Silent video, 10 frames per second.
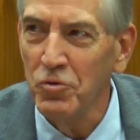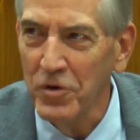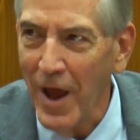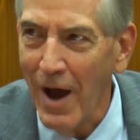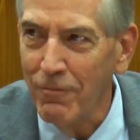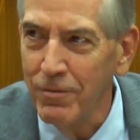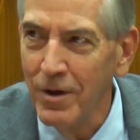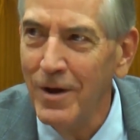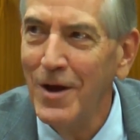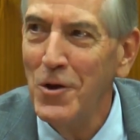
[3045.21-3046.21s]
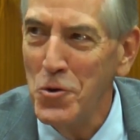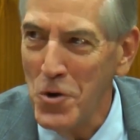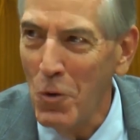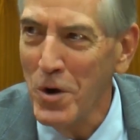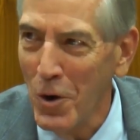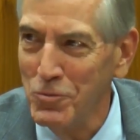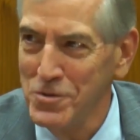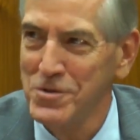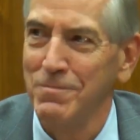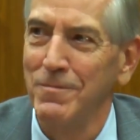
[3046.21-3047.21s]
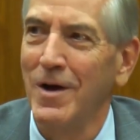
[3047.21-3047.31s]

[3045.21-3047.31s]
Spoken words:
staff, no notes.